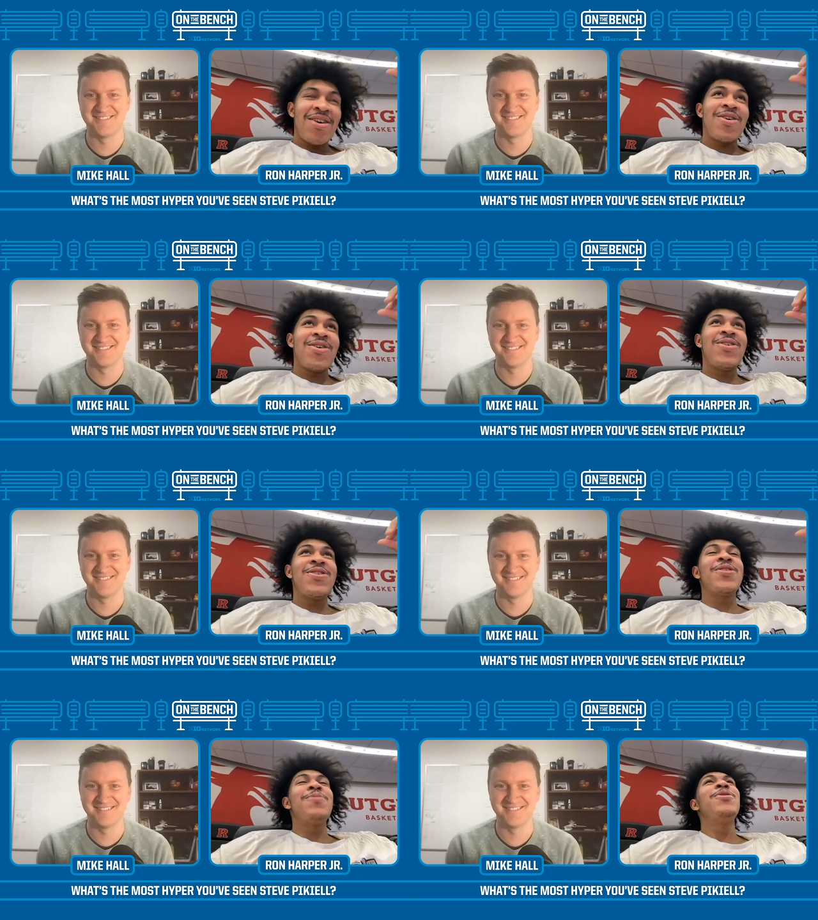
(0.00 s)

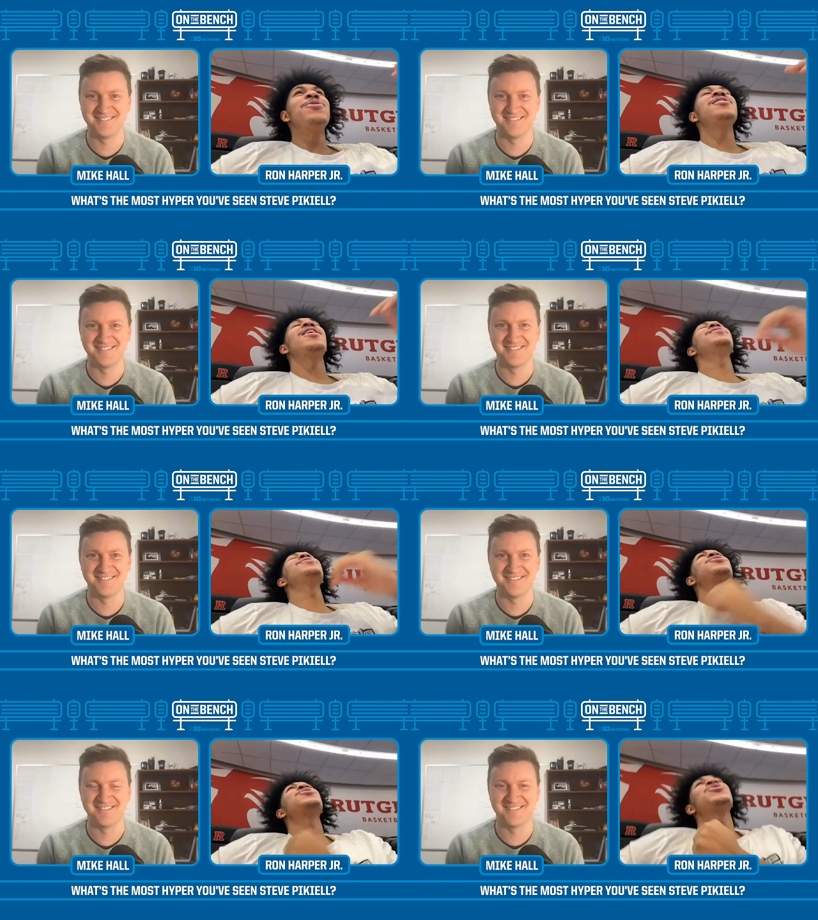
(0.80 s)
Speaker 1: Oh, the most
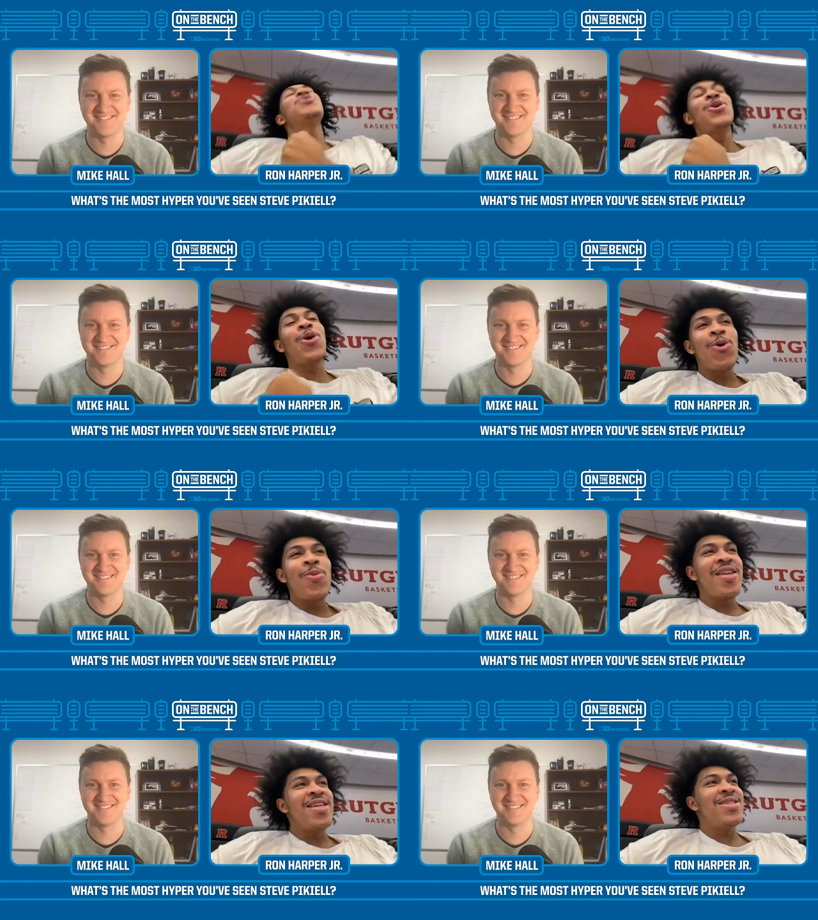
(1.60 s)
hyper. There's
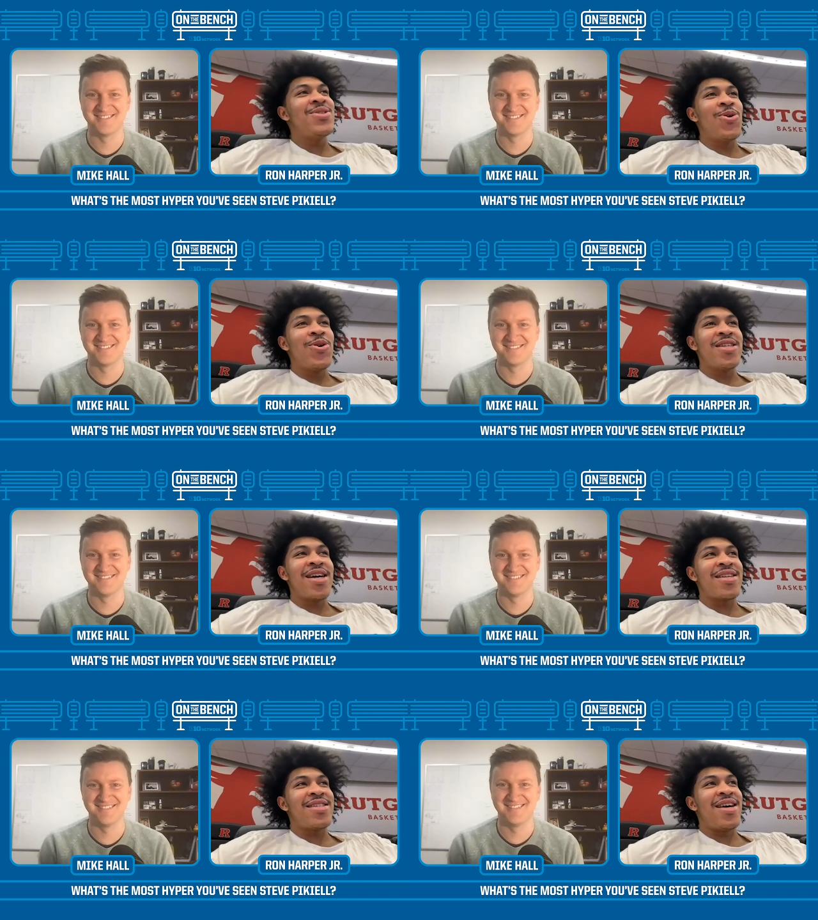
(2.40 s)
so many
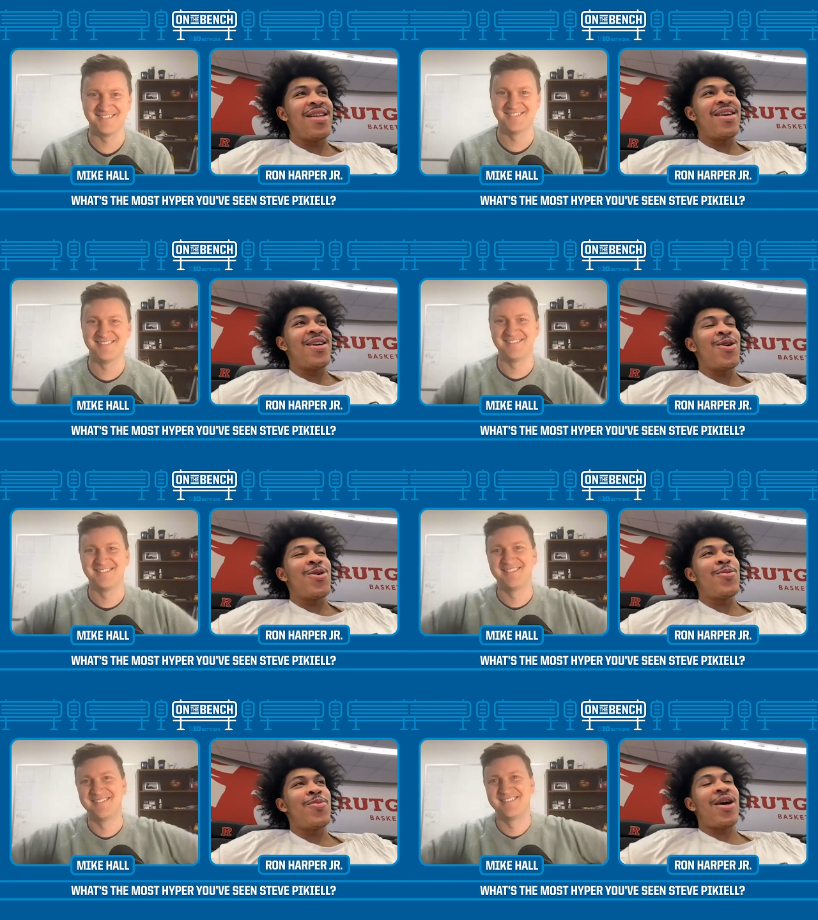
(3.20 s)
stories I could tell in
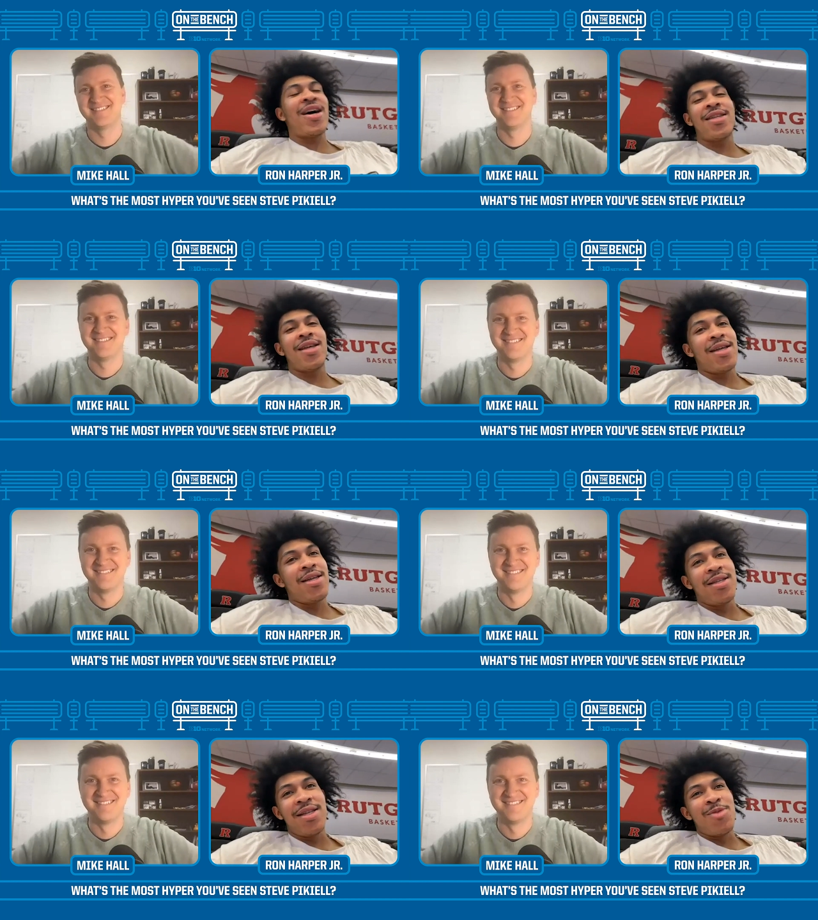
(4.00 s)
here, but I
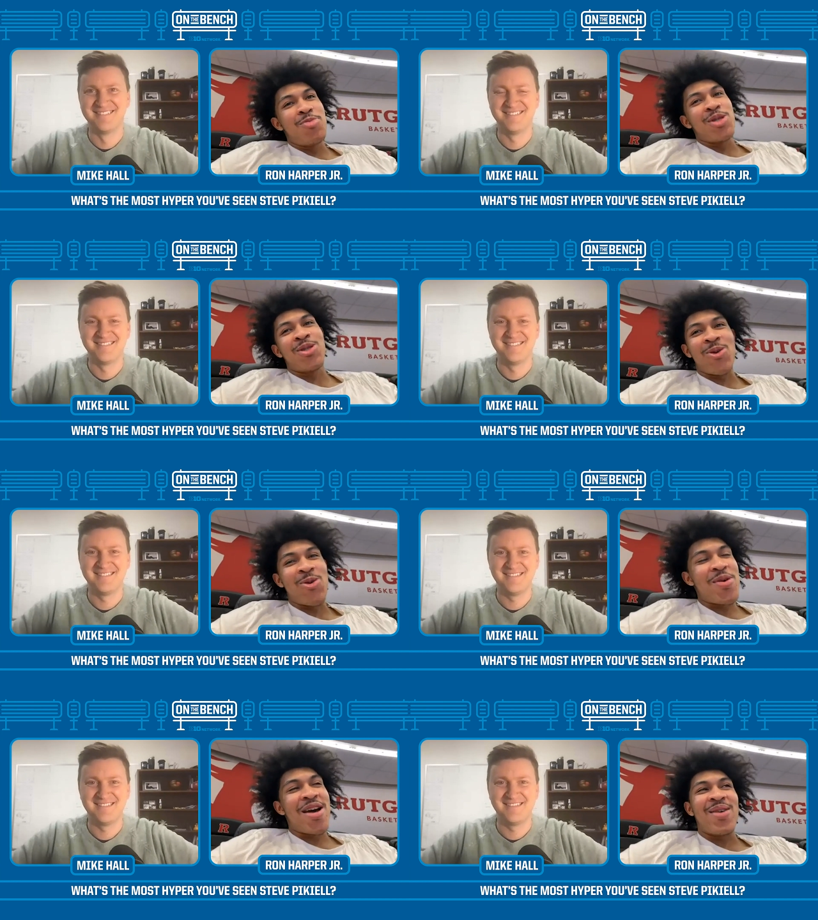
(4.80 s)
think he, he'd be
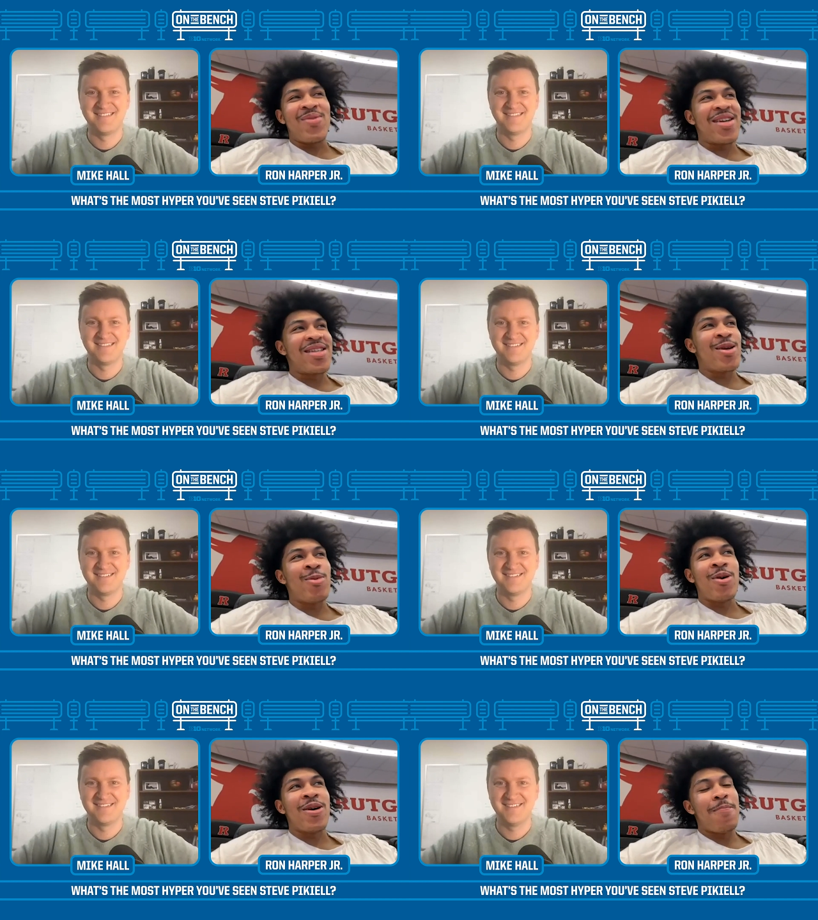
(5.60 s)
so mad if I
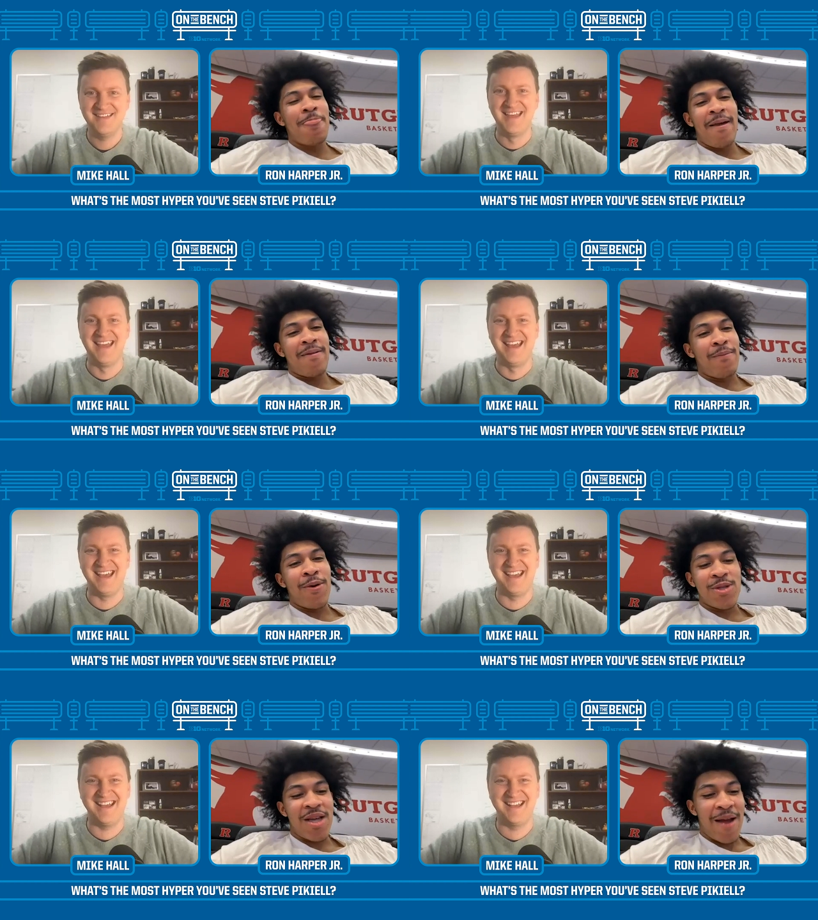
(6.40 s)
did. But
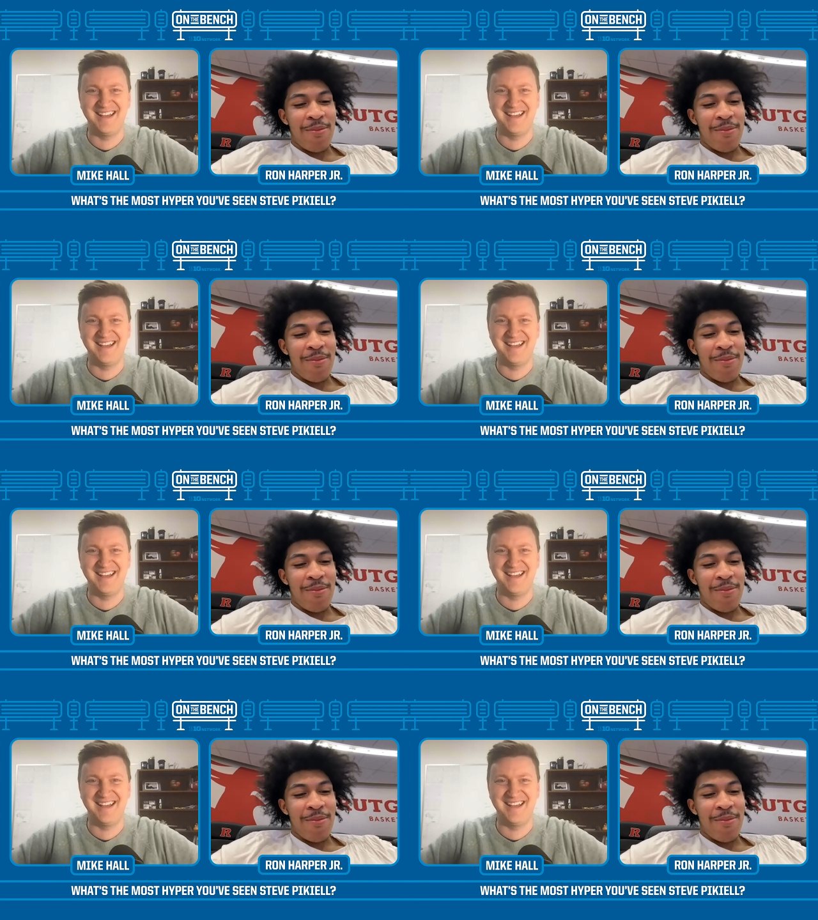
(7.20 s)
the most